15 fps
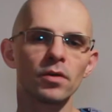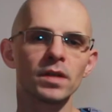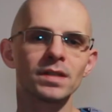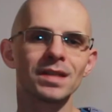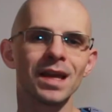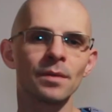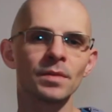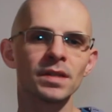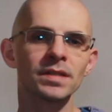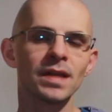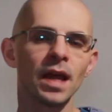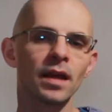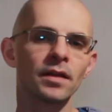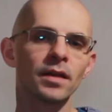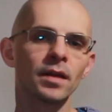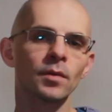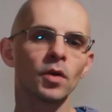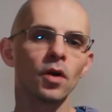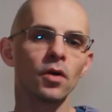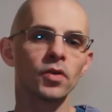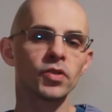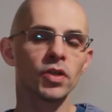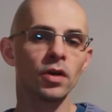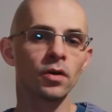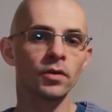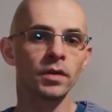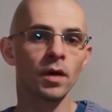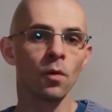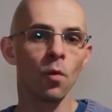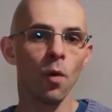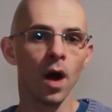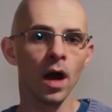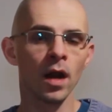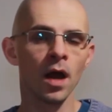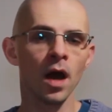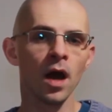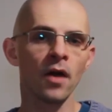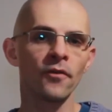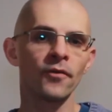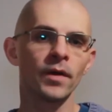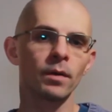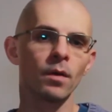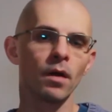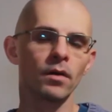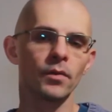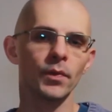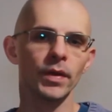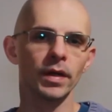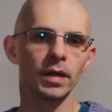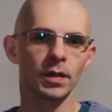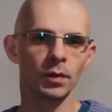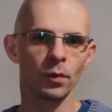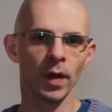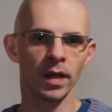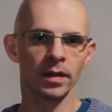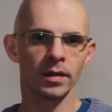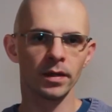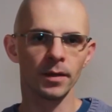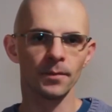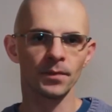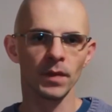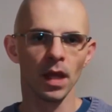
the same design theme goes on the one of Ferrari BR20.